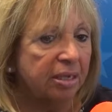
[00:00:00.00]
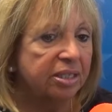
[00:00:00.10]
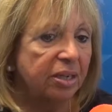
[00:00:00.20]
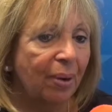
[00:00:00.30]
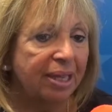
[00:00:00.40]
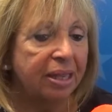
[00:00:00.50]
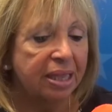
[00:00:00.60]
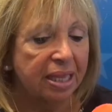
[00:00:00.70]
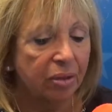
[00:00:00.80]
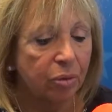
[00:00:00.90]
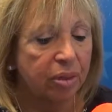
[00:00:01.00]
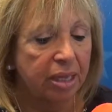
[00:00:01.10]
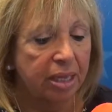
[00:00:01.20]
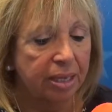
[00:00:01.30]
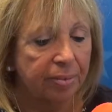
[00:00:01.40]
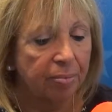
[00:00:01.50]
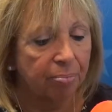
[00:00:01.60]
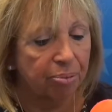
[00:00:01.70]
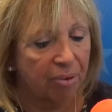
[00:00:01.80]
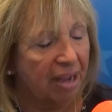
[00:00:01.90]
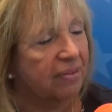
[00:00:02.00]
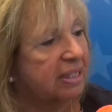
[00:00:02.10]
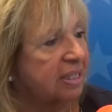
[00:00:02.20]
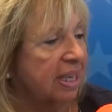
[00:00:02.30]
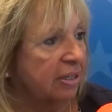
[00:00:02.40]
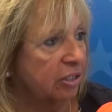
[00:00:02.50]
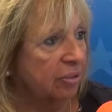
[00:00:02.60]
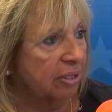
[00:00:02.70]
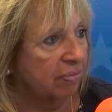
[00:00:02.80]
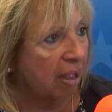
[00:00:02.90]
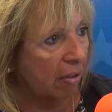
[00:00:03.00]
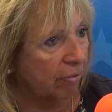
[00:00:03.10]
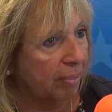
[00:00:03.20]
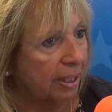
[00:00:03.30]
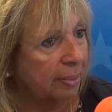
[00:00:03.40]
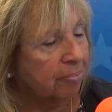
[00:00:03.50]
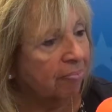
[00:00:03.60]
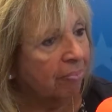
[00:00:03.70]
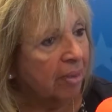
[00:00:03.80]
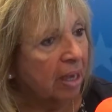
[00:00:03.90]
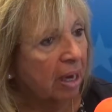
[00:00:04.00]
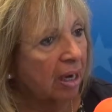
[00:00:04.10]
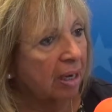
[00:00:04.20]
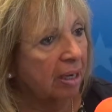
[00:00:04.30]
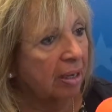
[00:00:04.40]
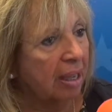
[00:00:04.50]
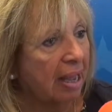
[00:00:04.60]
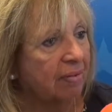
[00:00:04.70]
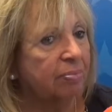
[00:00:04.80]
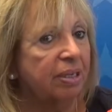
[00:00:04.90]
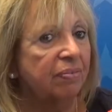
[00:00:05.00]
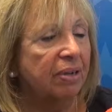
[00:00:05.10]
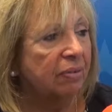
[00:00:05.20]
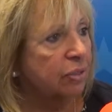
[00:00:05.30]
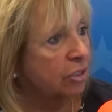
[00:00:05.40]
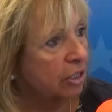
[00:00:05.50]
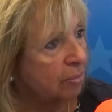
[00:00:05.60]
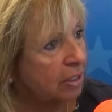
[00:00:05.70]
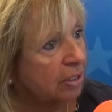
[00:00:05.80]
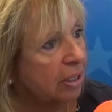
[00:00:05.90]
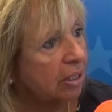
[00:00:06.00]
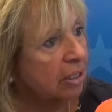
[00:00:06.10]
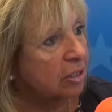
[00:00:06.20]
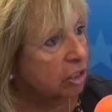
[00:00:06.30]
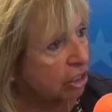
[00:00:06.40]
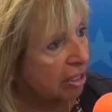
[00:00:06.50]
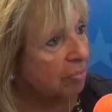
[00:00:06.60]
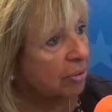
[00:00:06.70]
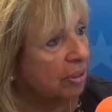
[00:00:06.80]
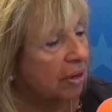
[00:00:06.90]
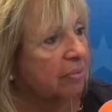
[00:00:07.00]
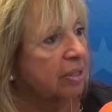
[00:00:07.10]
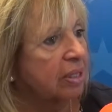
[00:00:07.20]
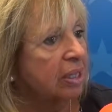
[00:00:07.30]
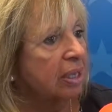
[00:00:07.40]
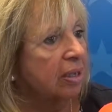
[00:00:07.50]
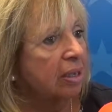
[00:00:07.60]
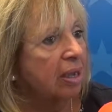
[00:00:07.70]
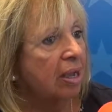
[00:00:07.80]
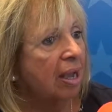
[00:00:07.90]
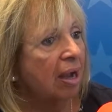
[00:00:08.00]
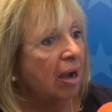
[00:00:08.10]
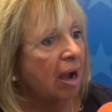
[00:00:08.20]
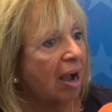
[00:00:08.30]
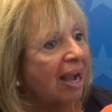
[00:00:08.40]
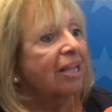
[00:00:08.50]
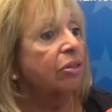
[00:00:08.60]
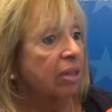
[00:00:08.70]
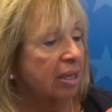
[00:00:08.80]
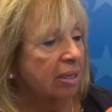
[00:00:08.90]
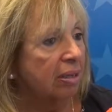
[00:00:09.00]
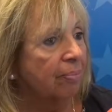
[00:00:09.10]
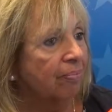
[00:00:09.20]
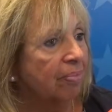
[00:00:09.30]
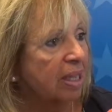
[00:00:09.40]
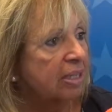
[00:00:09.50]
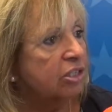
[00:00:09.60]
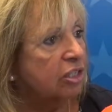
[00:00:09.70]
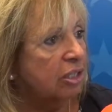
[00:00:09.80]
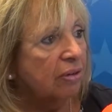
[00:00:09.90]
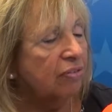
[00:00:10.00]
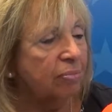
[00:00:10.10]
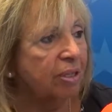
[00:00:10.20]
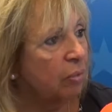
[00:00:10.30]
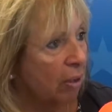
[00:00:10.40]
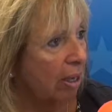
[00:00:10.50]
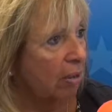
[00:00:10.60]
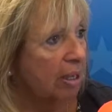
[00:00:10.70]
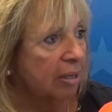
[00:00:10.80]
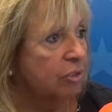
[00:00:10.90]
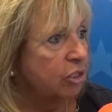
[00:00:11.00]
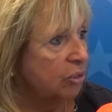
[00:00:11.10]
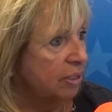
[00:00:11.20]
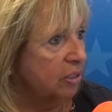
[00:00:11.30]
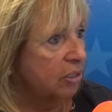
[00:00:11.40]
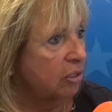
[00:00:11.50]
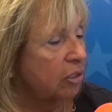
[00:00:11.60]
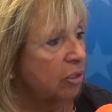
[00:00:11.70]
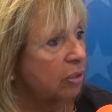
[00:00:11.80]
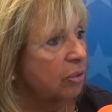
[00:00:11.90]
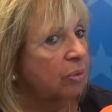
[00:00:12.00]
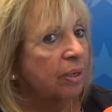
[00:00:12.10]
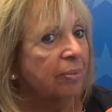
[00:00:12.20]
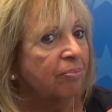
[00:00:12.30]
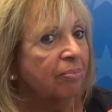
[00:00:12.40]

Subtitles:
so I think the private sector involvement, having been involved in the community, the chamber, and everything, I think it served me well, and I'm sure it did you,